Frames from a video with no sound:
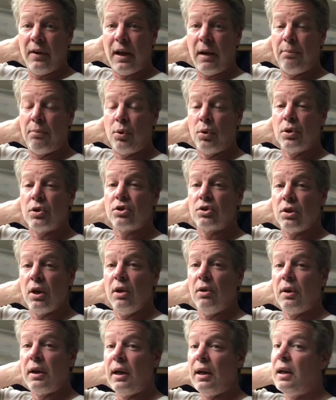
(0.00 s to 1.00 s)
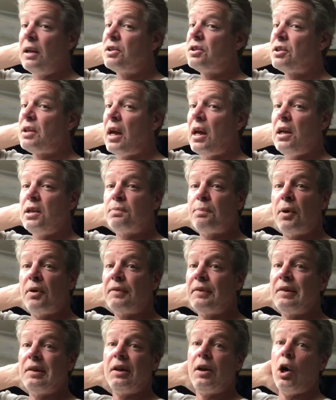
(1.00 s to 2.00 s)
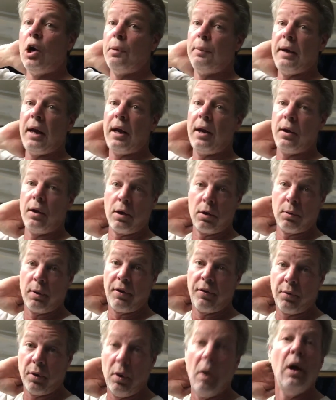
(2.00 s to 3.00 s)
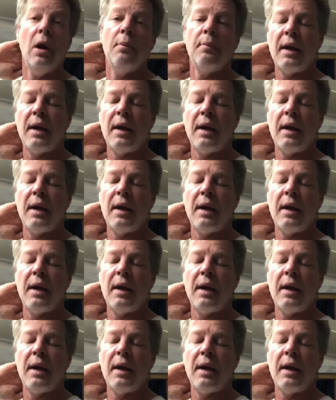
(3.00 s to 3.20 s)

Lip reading: and I pour it slowly and it stays perfectly carbonated all the way through.